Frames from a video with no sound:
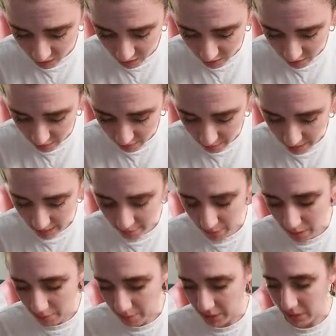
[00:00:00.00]
that's something I
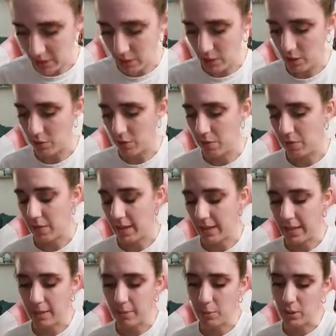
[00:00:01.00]
probably could do if I,
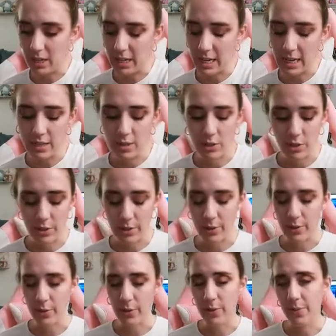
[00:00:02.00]
like, put it
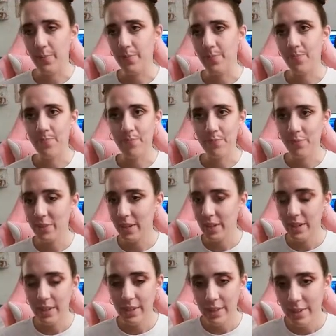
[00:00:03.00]
into
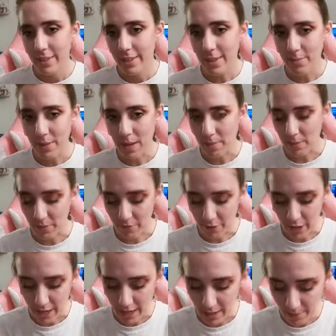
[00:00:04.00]
some type of
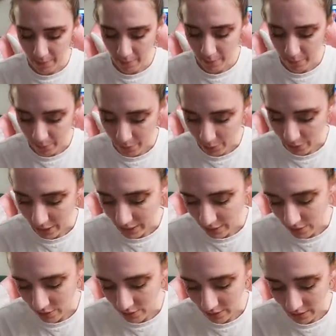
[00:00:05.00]
frame. Or I
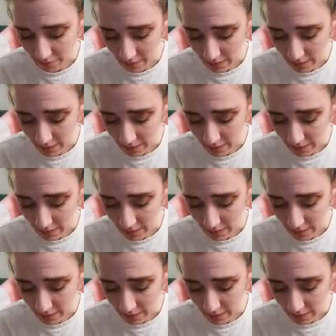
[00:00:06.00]
could just leave